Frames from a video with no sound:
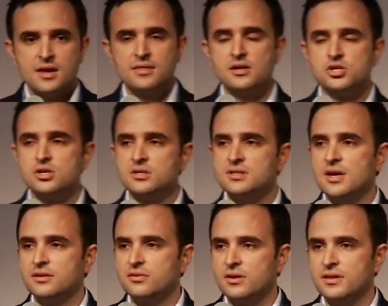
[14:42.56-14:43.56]
They just
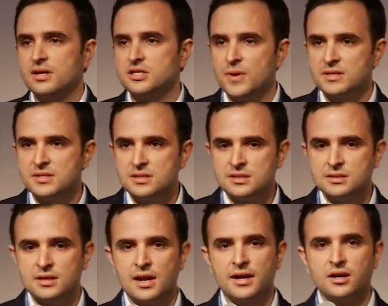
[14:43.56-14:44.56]
enter their expenses,
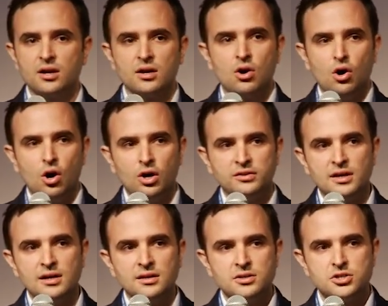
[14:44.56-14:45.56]
like
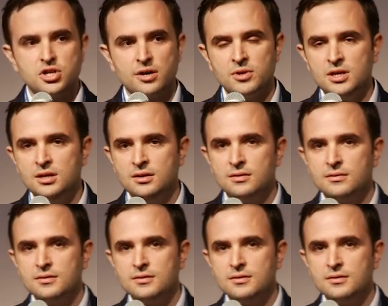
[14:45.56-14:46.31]
Hotel Germany,